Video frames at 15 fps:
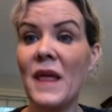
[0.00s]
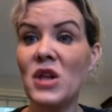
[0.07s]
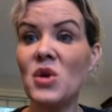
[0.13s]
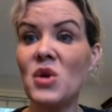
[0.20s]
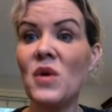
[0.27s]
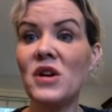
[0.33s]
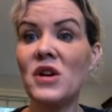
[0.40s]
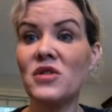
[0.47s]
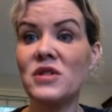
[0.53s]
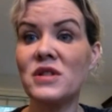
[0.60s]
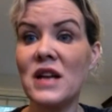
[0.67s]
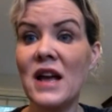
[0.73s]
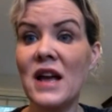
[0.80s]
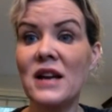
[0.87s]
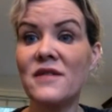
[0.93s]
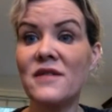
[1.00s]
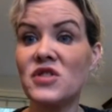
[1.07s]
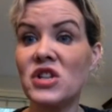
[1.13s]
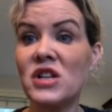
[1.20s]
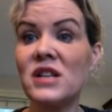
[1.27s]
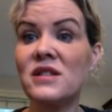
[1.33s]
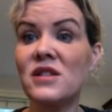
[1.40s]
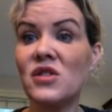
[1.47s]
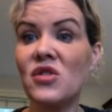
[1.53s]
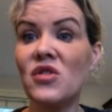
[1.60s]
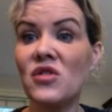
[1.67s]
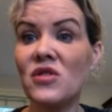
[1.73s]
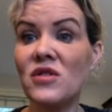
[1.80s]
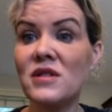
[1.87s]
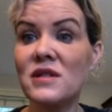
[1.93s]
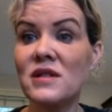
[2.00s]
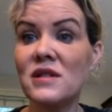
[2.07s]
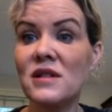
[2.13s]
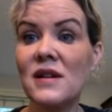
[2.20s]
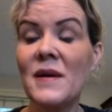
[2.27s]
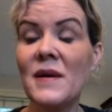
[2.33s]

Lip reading: that you understand if she is a nurse,